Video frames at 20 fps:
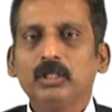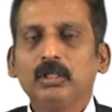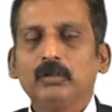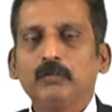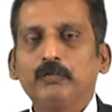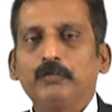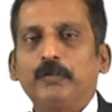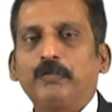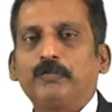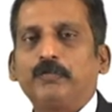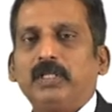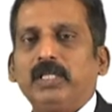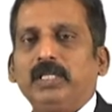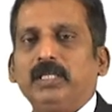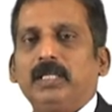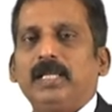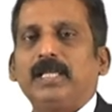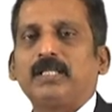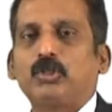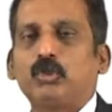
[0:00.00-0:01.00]
15
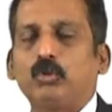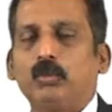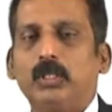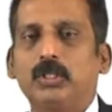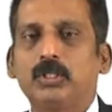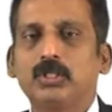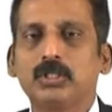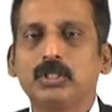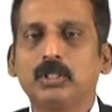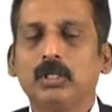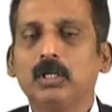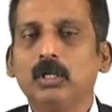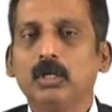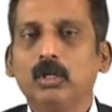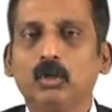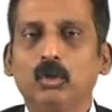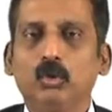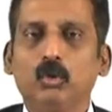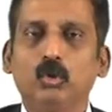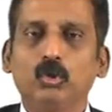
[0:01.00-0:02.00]
lakhs towards
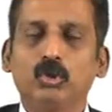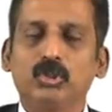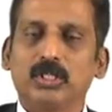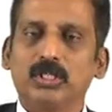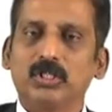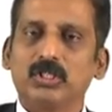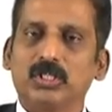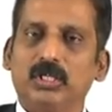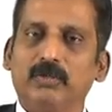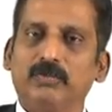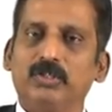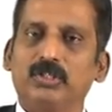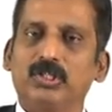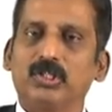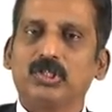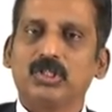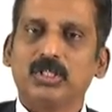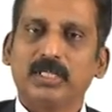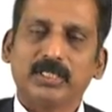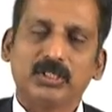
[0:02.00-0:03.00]
goods and
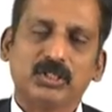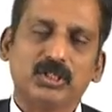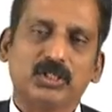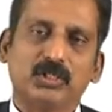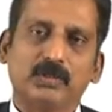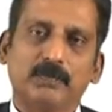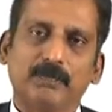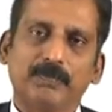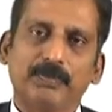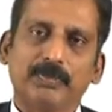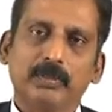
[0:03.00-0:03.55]
services tax.